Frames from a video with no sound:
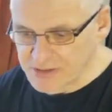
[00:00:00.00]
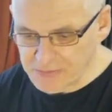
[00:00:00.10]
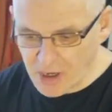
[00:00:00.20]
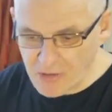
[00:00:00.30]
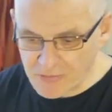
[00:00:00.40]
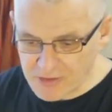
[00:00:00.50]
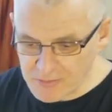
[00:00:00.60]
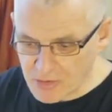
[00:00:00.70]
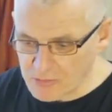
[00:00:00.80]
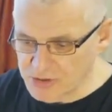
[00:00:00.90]
and hopefully
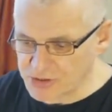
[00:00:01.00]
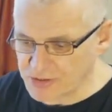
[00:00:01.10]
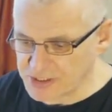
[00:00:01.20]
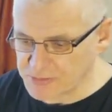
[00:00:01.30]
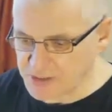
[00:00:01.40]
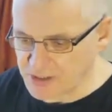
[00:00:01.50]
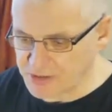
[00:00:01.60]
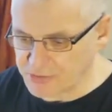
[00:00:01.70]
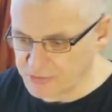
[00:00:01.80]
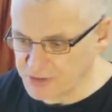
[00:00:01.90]
more will join as we get
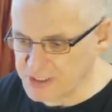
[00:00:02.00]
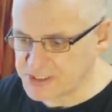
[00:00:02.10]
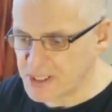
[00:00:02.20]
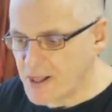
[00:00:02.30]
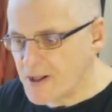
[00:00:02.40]
through this.